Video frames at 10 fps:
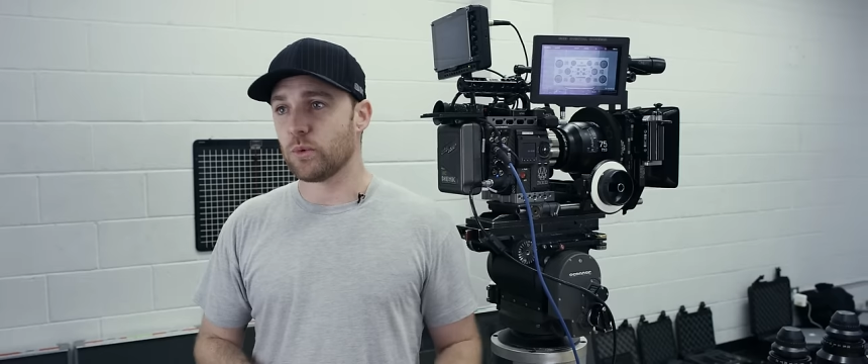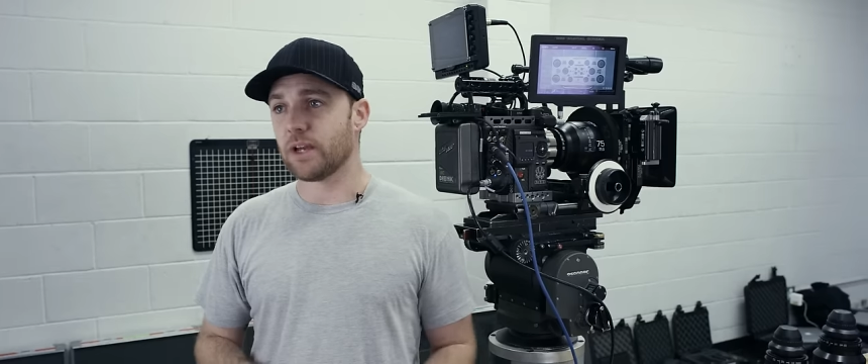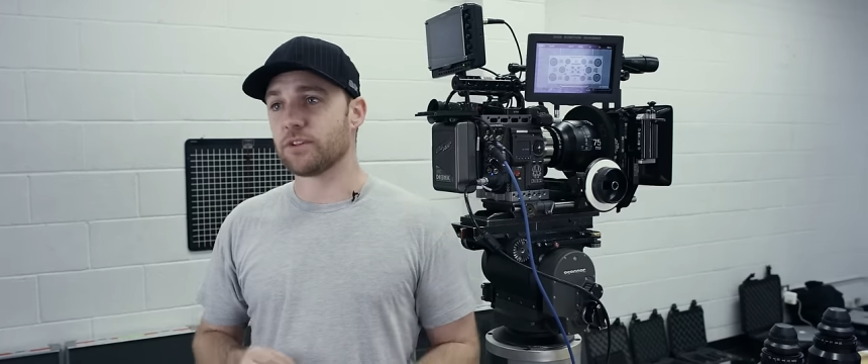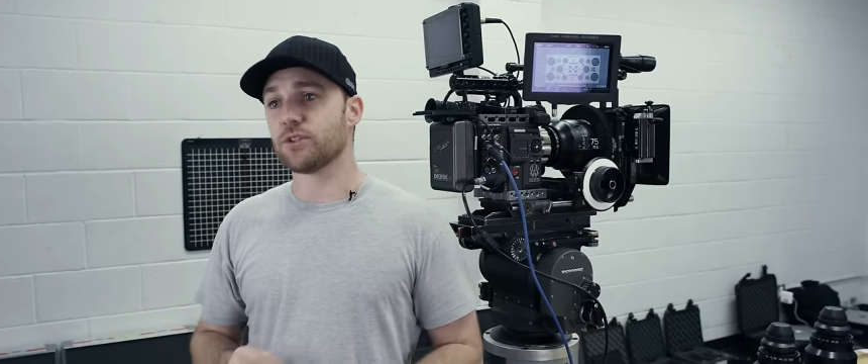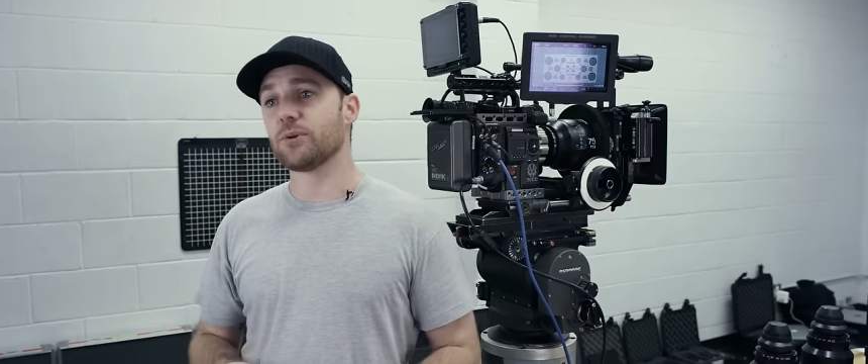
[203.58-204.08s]
We
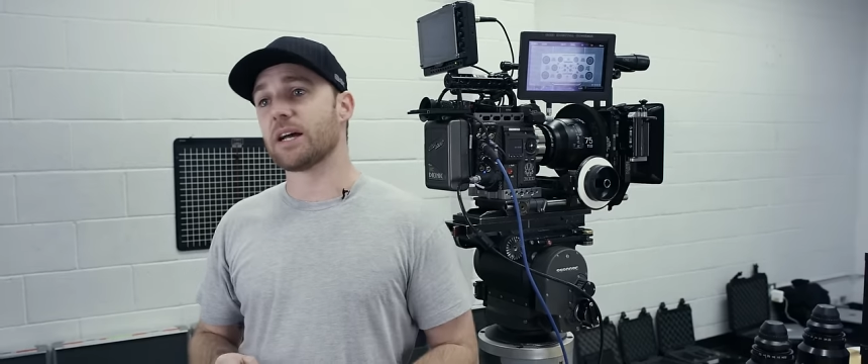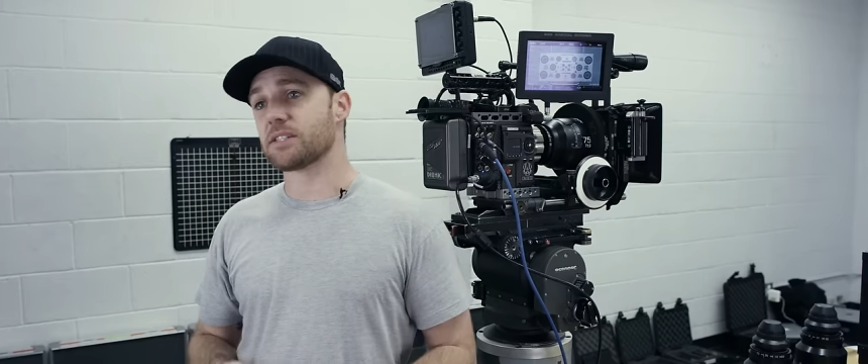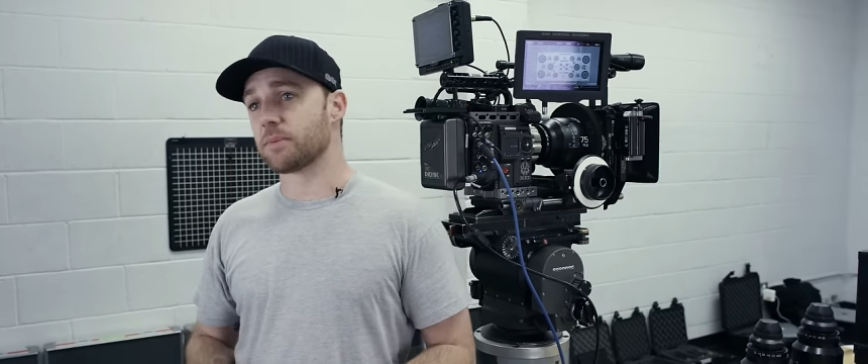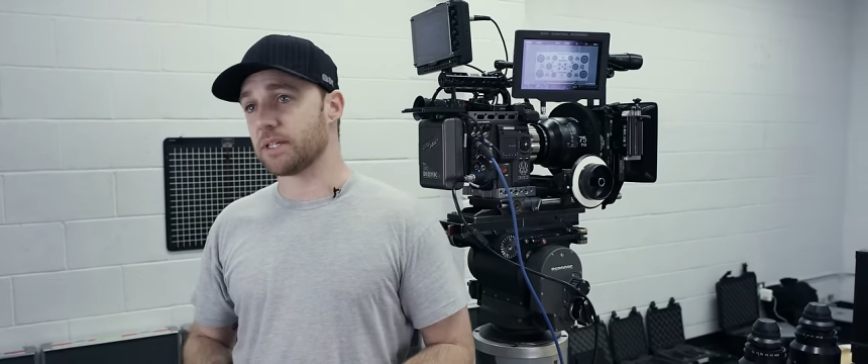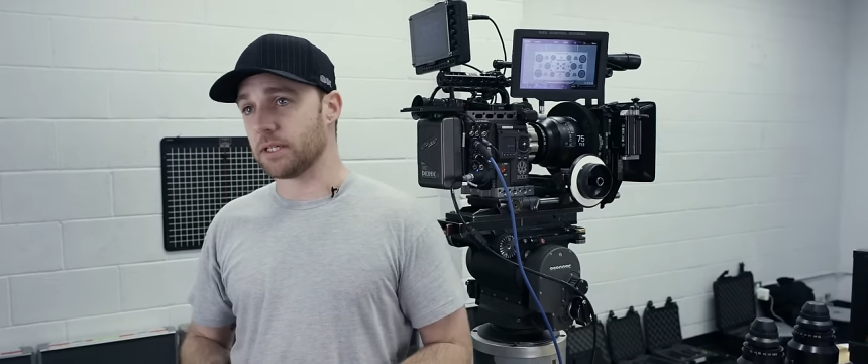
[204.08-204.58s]
have a new
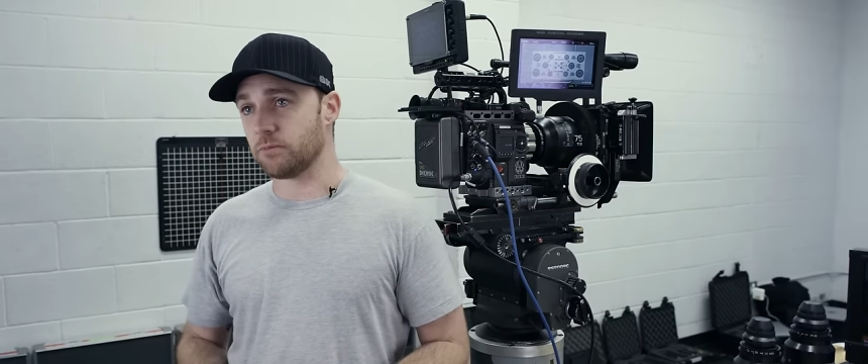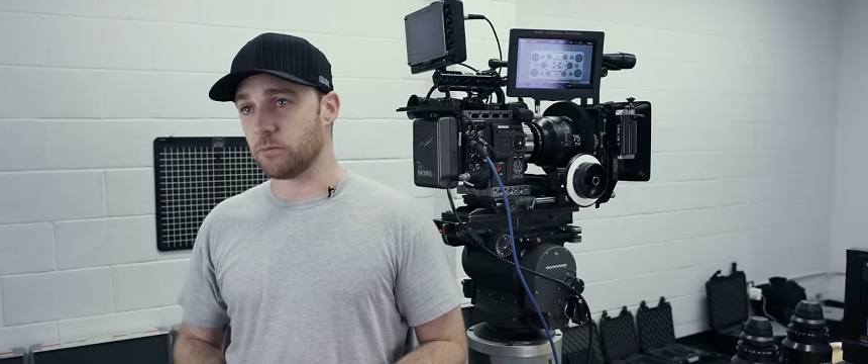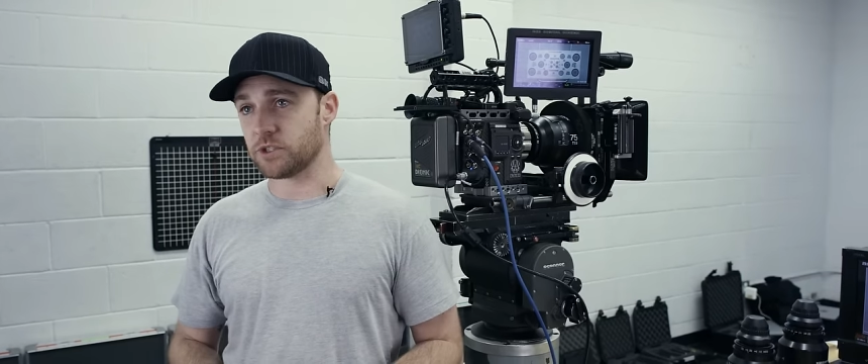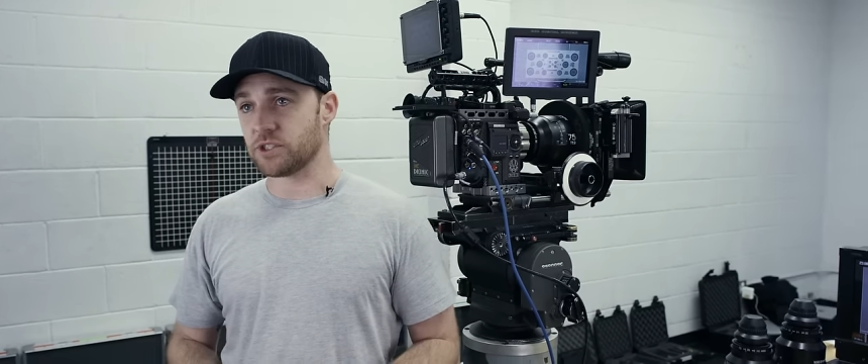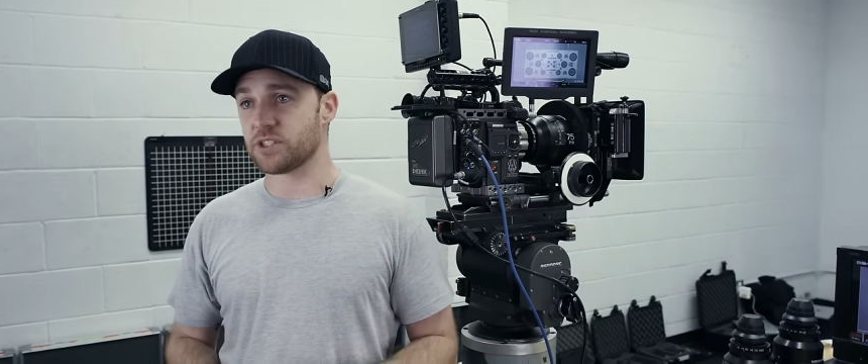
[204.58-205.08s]
SPM,
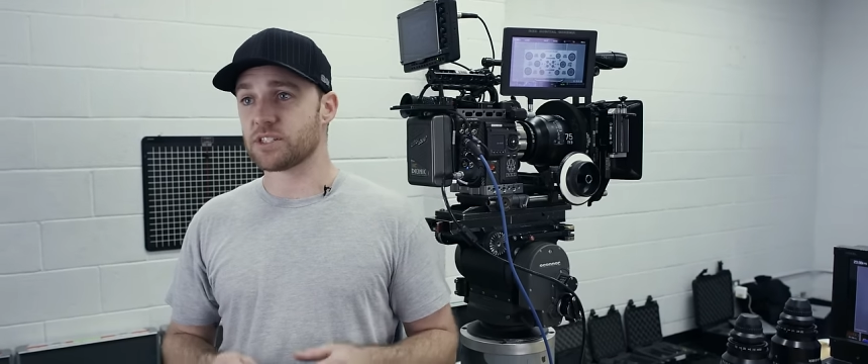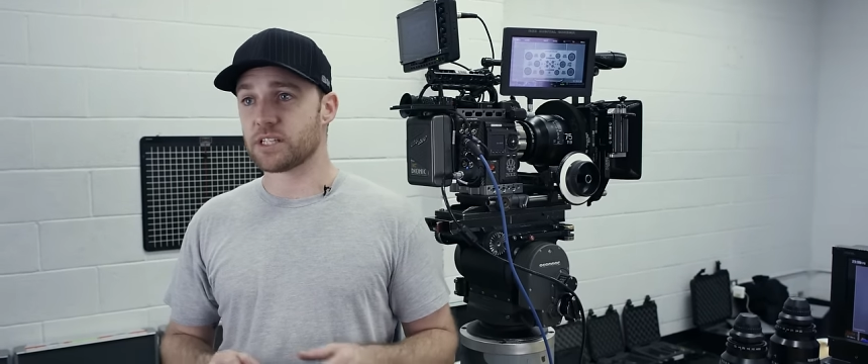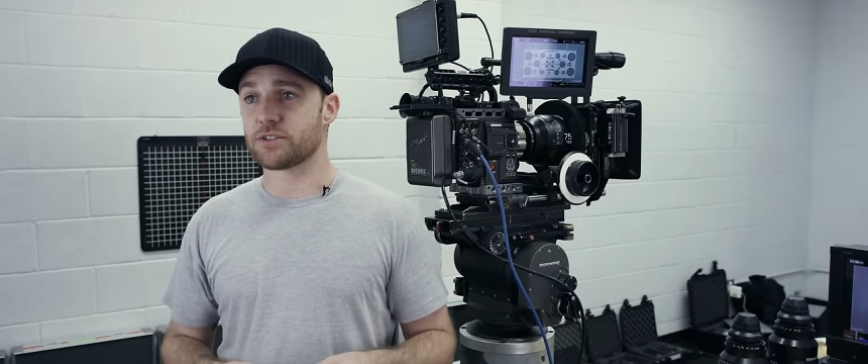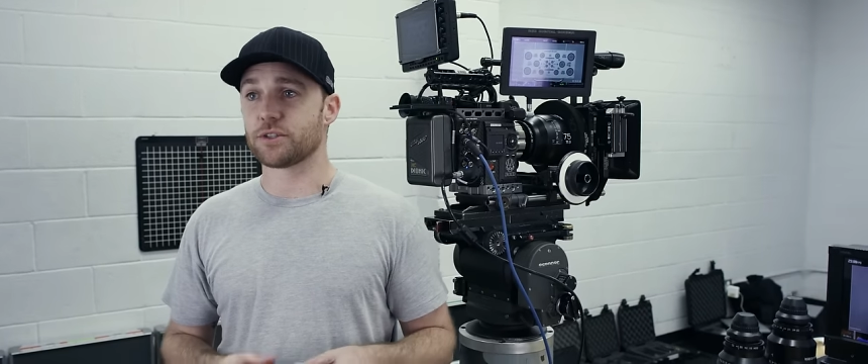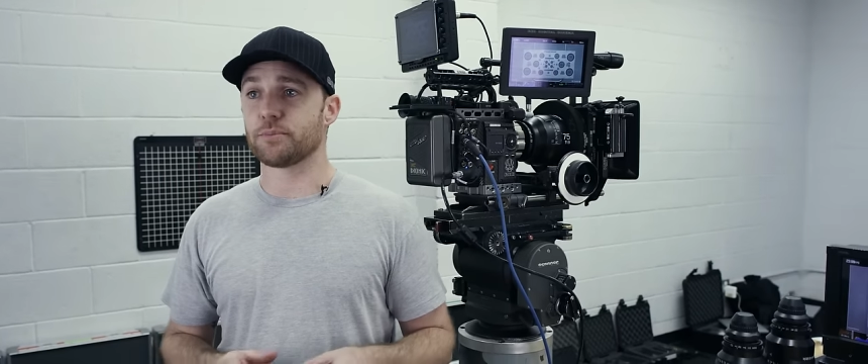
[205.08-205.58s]
which is a
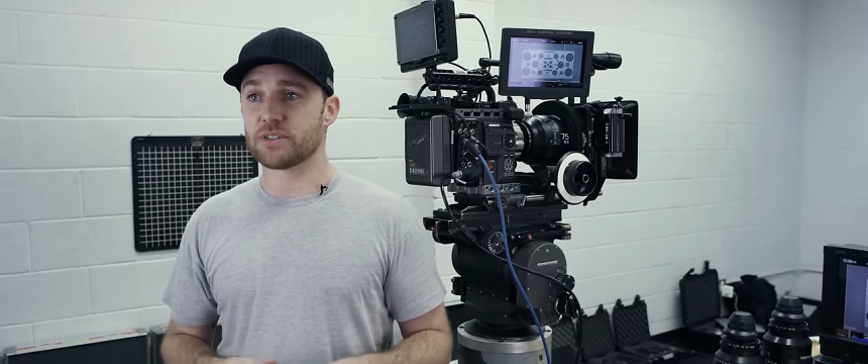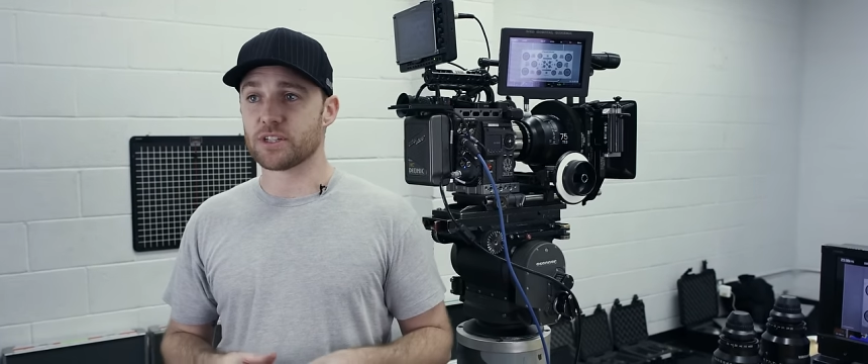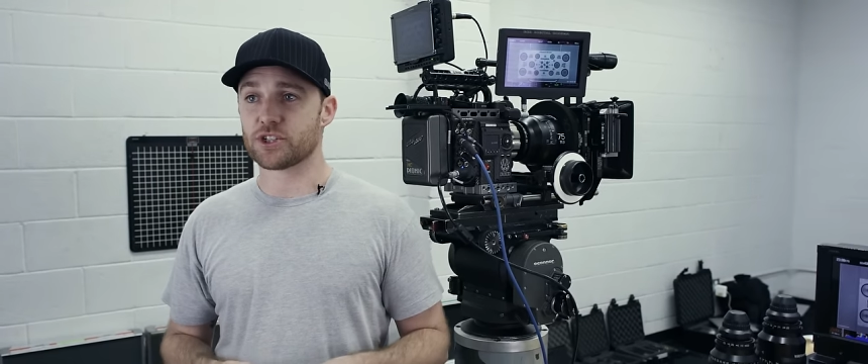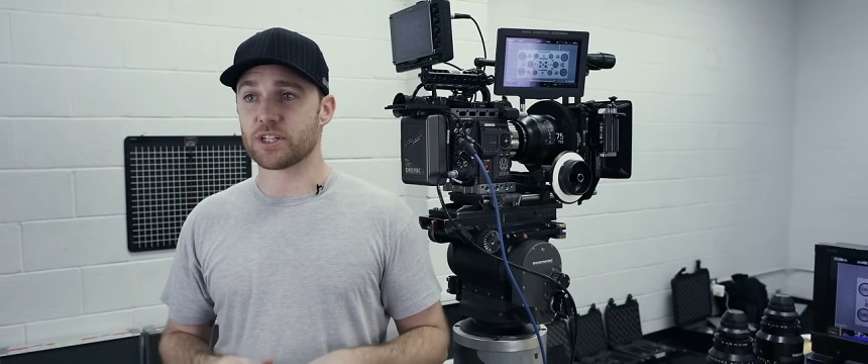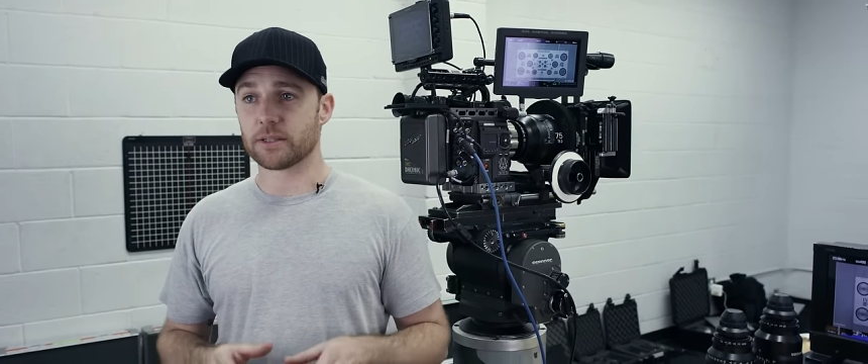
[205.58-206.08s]
sensor
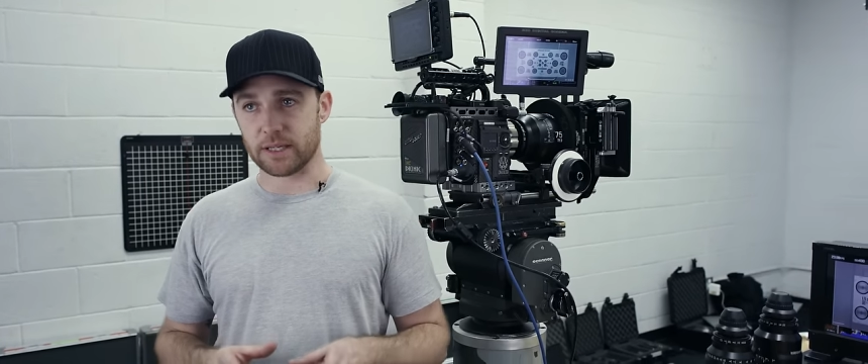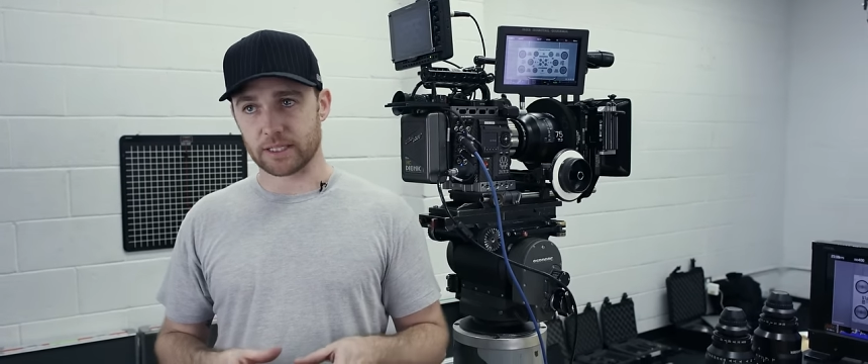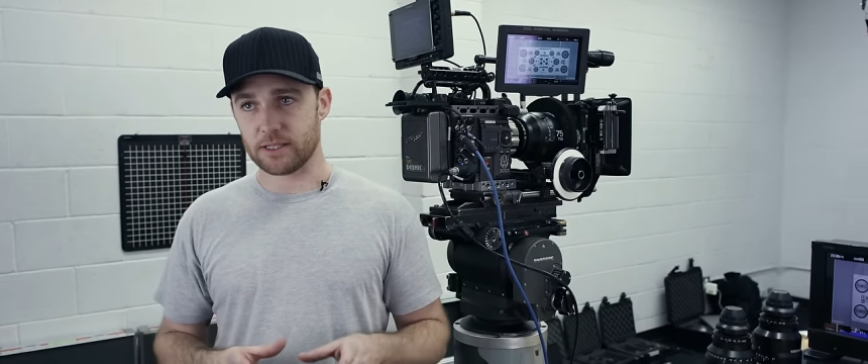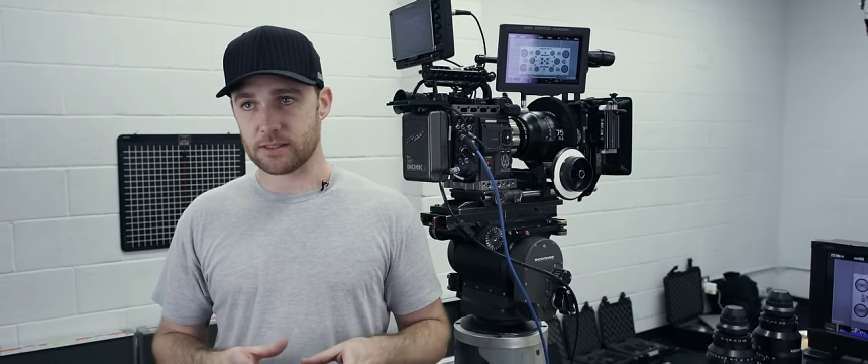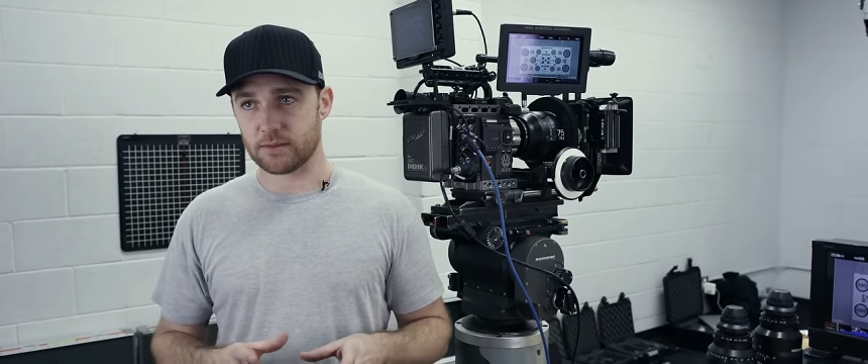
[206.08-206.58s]
positioning
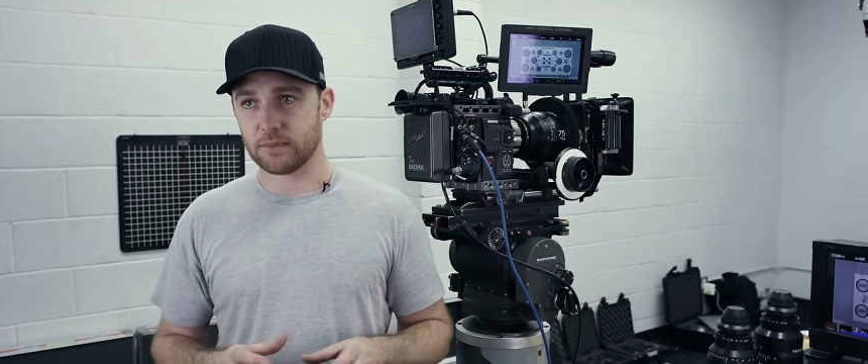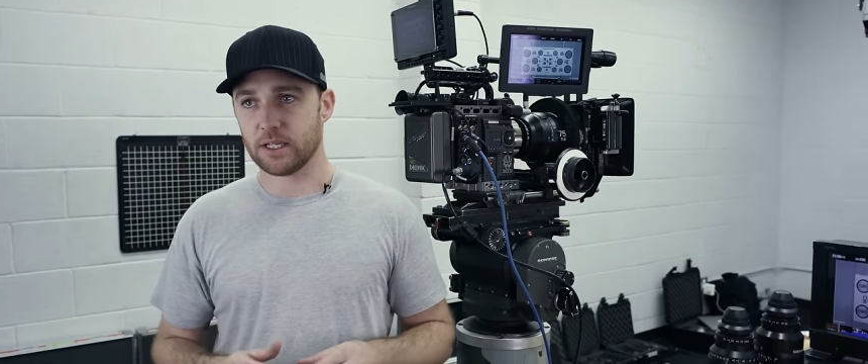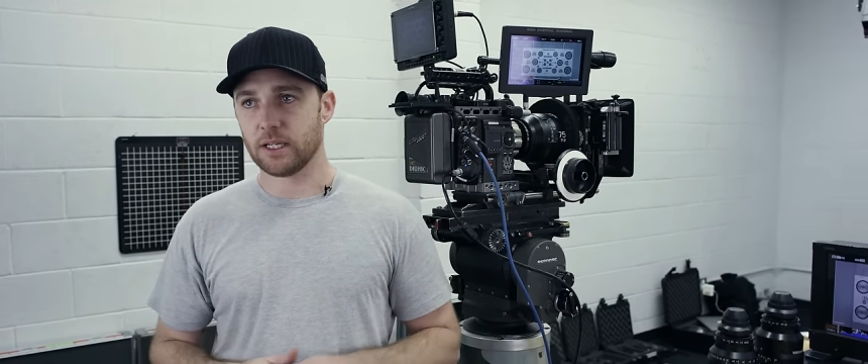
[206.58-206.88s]
mechanism.